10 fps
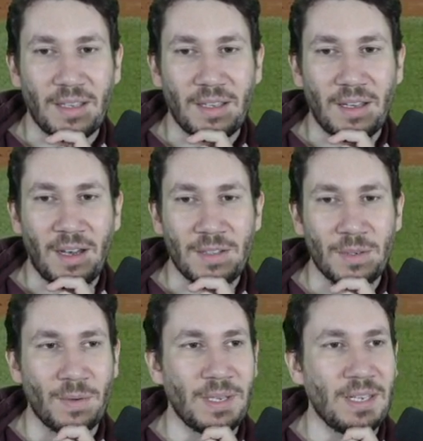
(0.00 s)

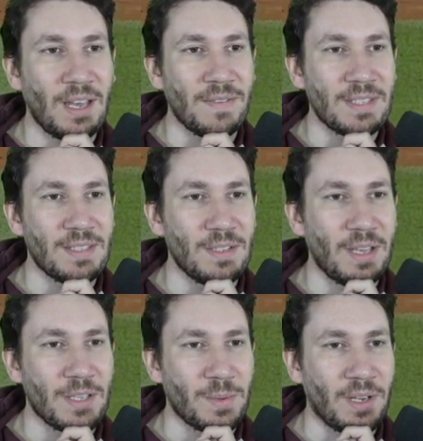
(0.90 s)
Hunter Green, obviously you
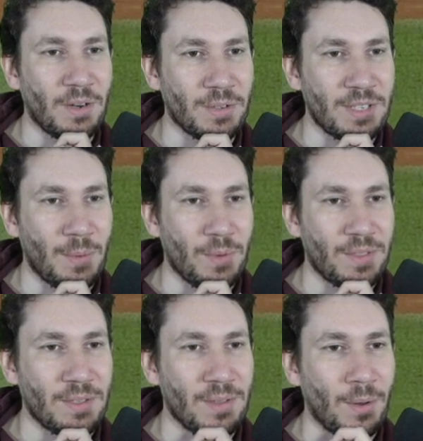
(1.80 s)
guys want to understand what
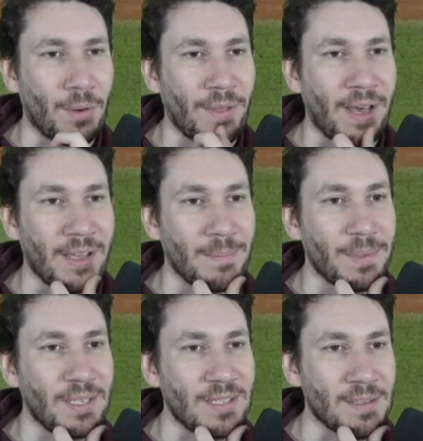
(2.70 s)
the whole
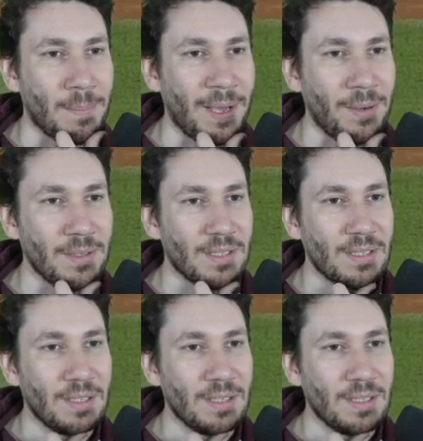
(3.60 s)
hype is about.